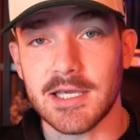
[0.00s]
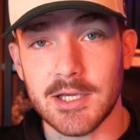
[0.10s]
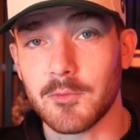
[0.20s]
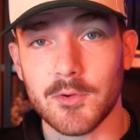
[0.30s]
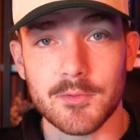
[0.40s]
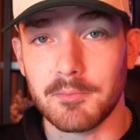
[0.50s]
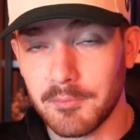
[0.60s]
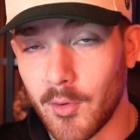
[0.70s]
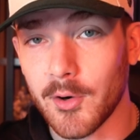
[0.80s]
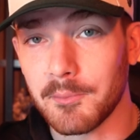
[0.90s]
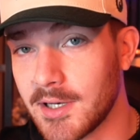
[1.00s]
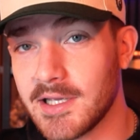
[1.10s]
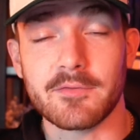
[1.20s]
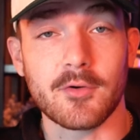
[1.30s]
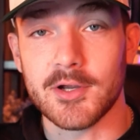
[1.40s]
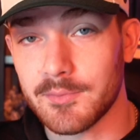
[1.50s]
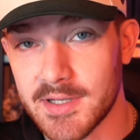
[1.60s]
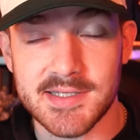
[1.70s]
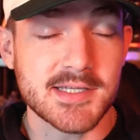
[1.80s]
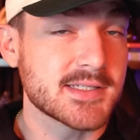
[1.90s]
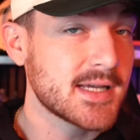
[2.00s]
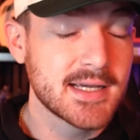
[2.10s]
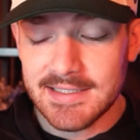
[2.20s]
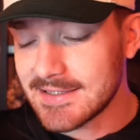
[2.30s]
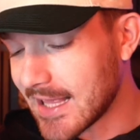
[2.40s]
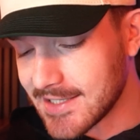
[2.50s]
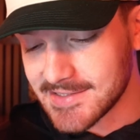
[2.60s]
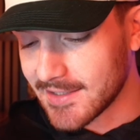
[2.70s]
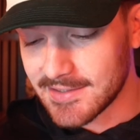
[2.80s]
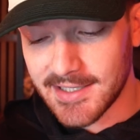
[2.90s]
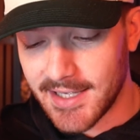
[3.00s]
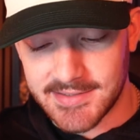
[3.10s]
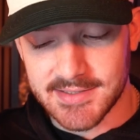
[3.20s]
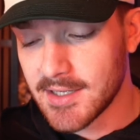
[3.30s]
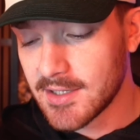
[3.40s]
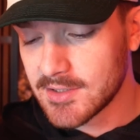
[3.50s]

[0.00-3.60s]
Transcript: equal more money for your business. That is not the case.